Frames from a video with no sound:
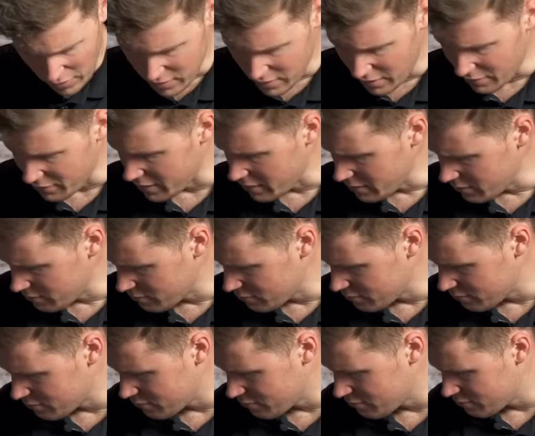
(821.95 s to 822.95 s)
That's it, really.
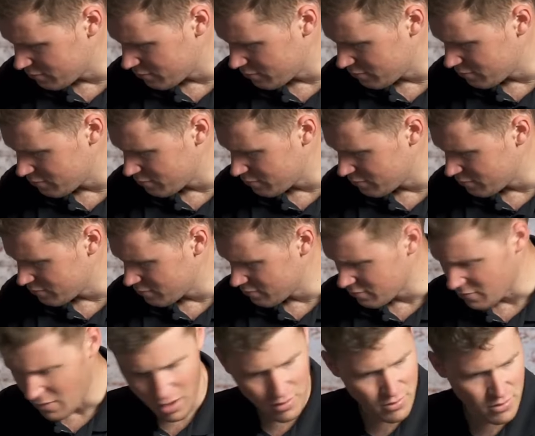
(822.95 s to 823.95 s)

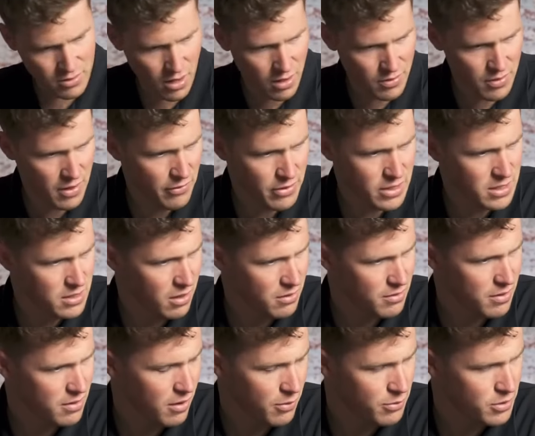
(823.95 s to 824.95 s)
There is
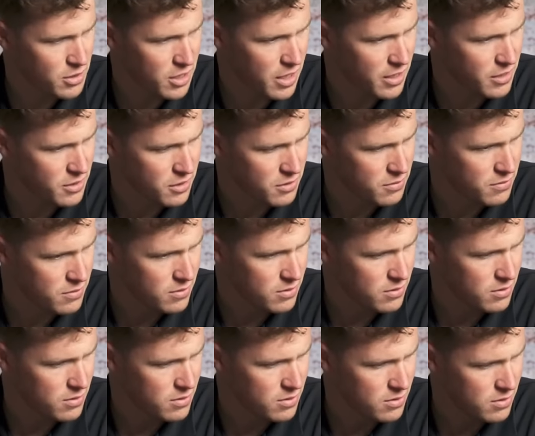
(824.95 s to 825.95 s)
nothing I would change.
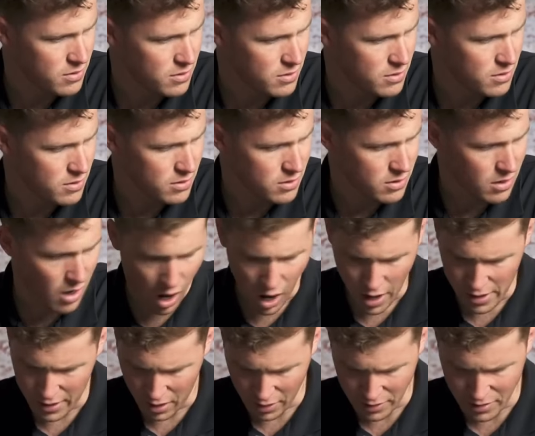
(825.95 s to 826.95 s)

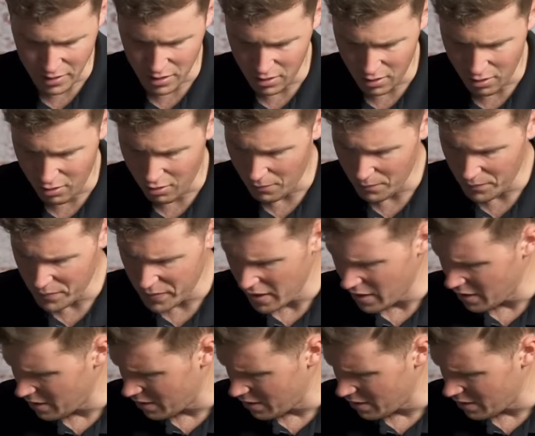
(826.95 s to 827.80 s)
I like it a lot.